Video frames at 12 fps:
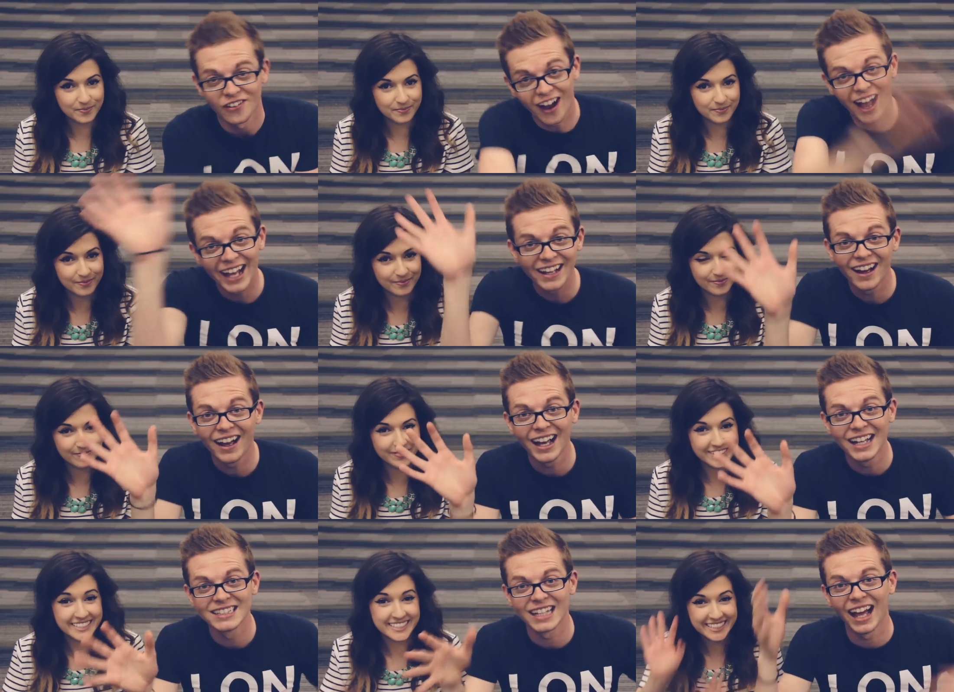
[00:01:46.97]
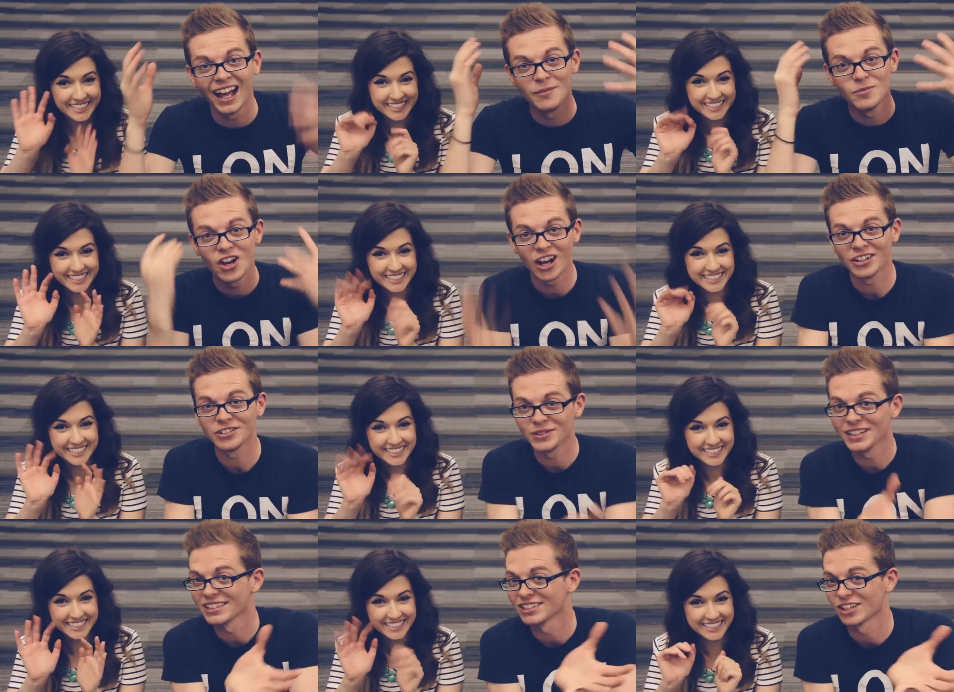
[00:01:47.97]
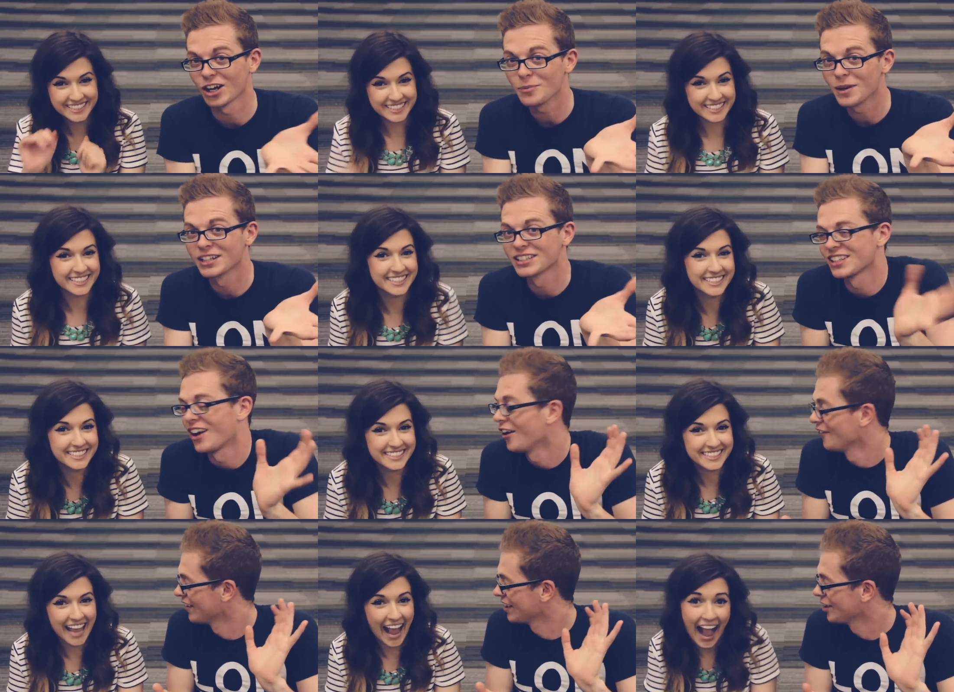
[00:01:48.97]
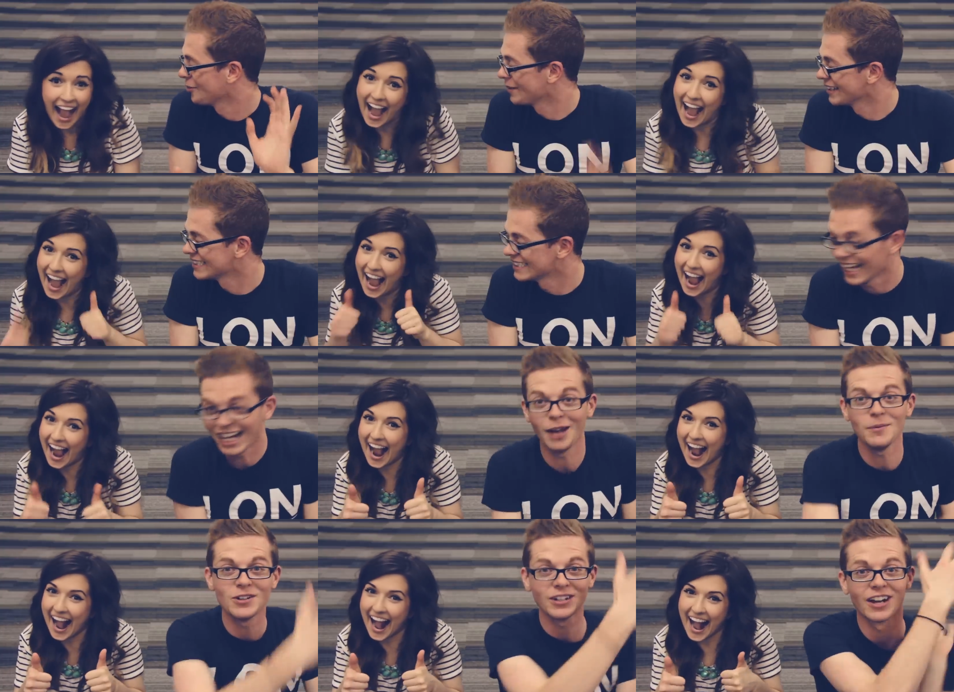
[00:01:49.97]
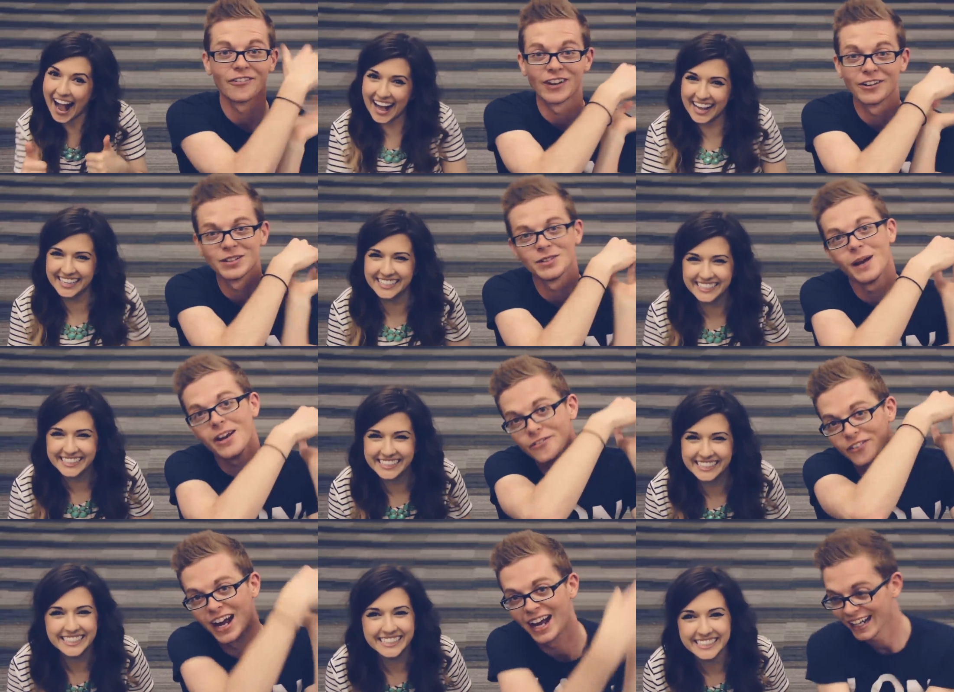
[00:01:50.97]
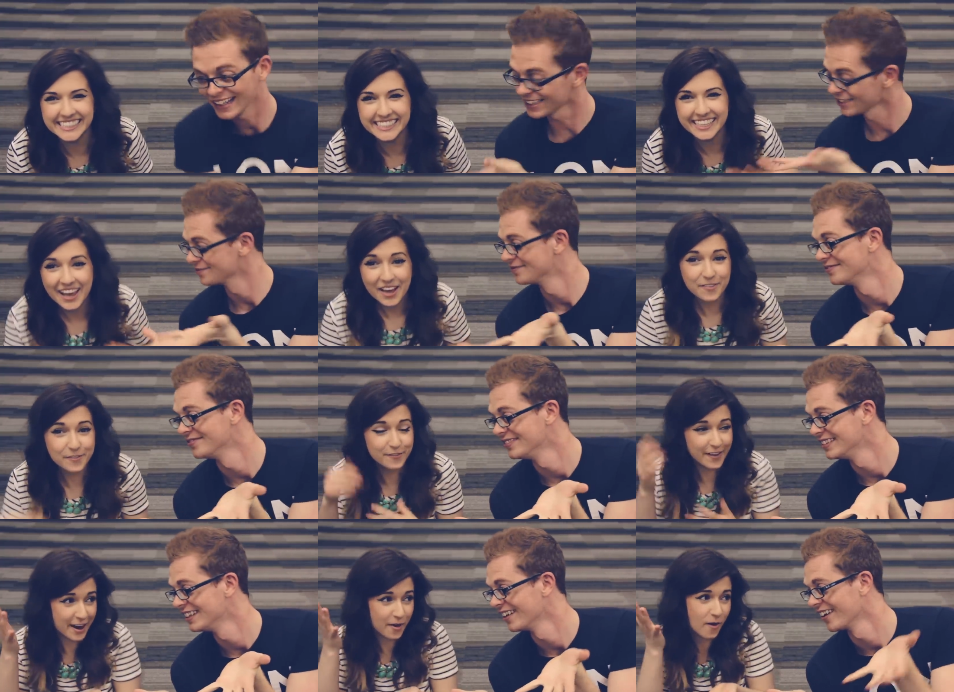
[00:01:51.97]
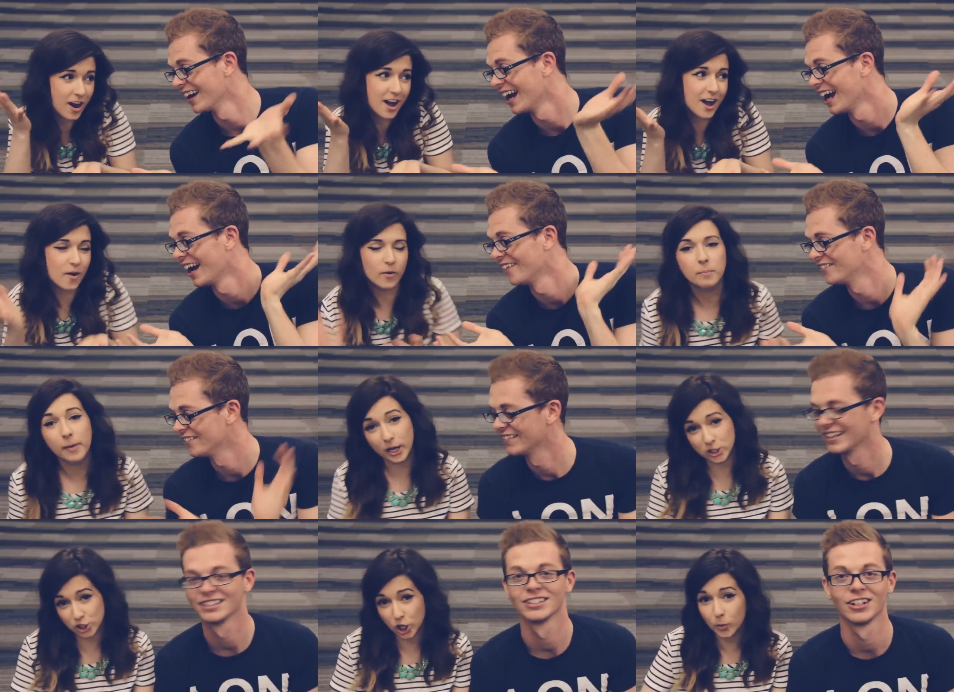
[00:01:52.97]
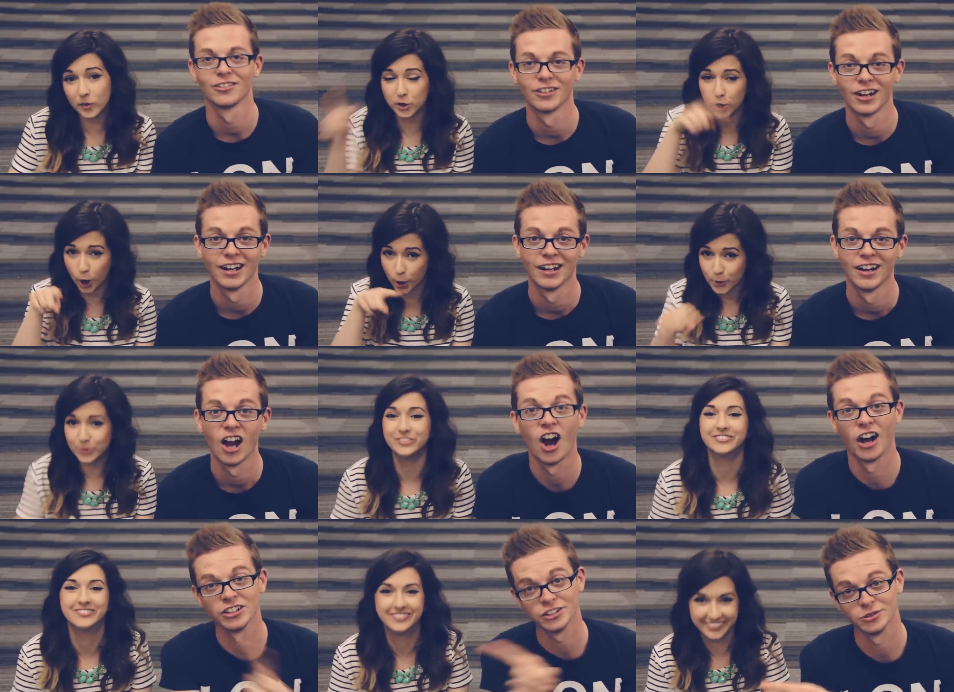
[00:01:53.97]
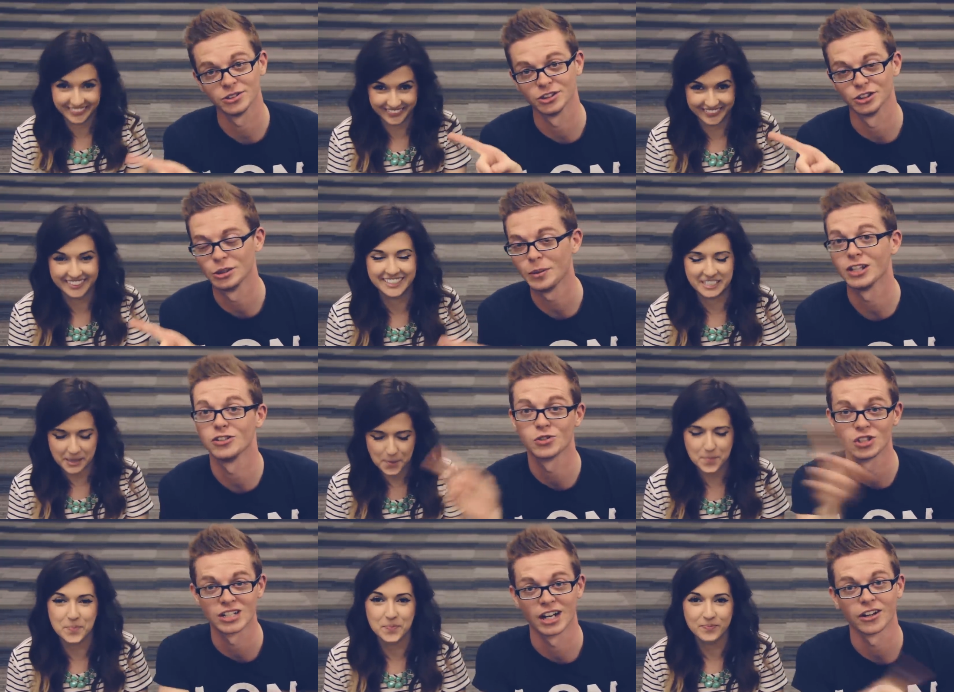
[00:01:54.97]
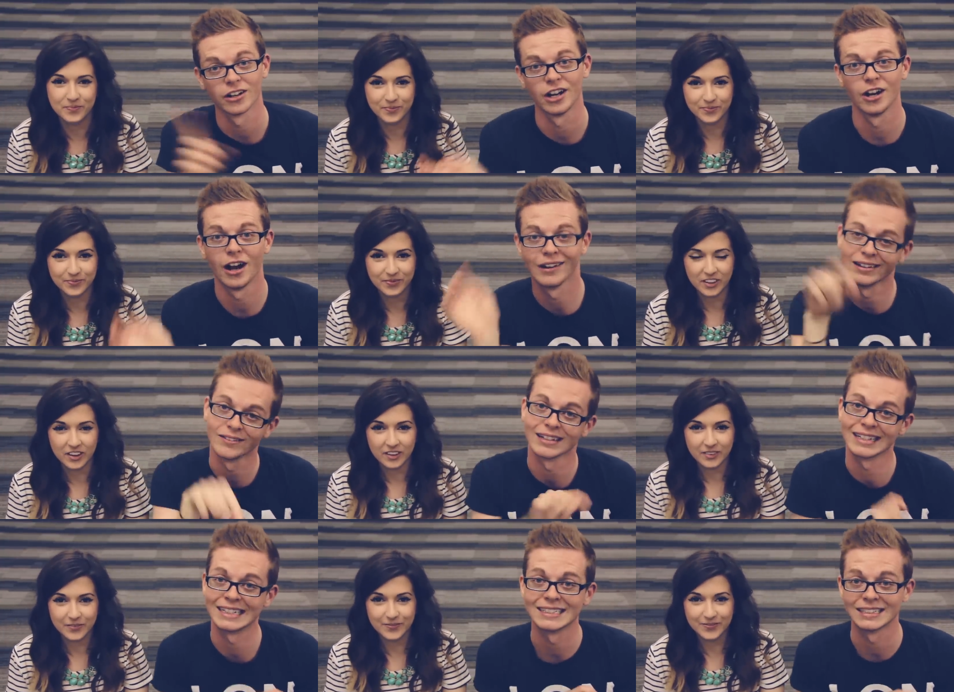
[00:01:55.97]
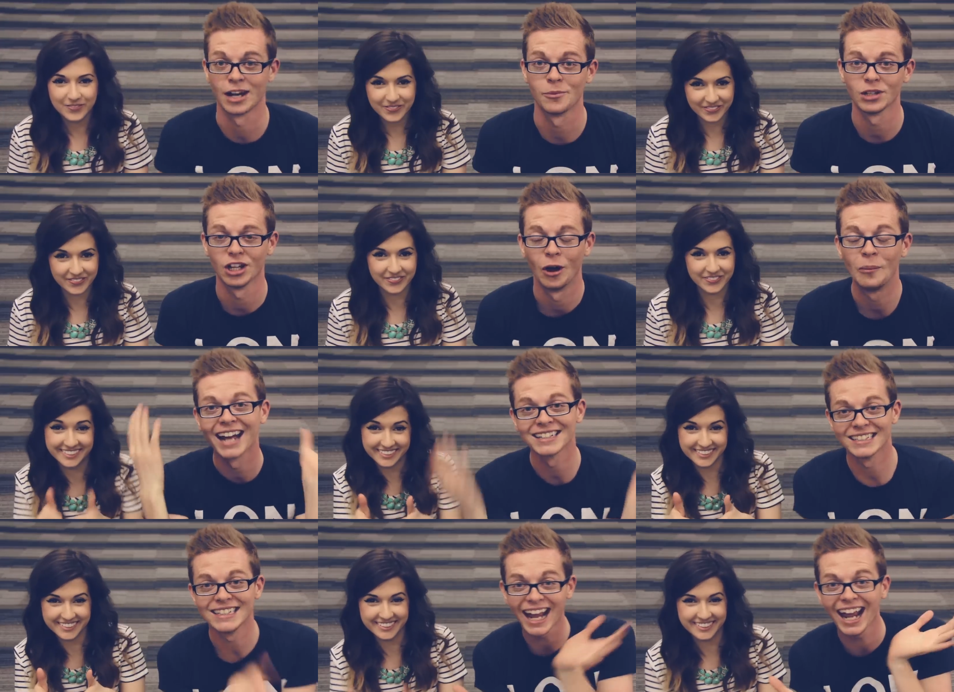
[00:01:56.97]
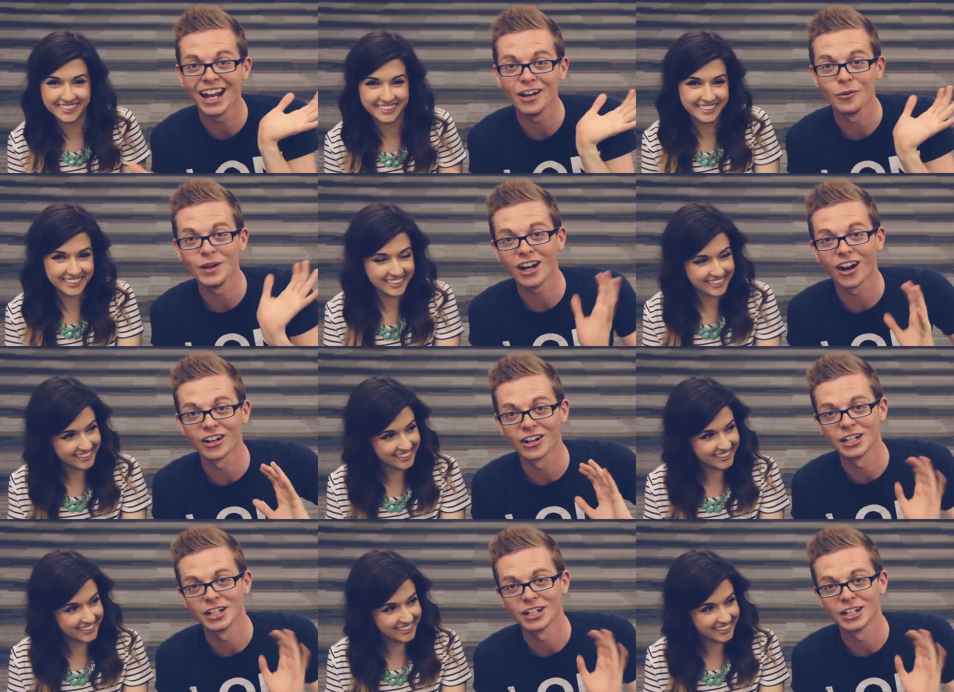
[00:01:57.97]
Speaker 1: So hi guys, I'm not doing a Starbucks haul video, but instead I'm doing a friend with my friend.
Speaker 2: Vera Raponzel with an O.
Speaker 1: On YouTube. You should check her out. I'll leave the links down below. And today we are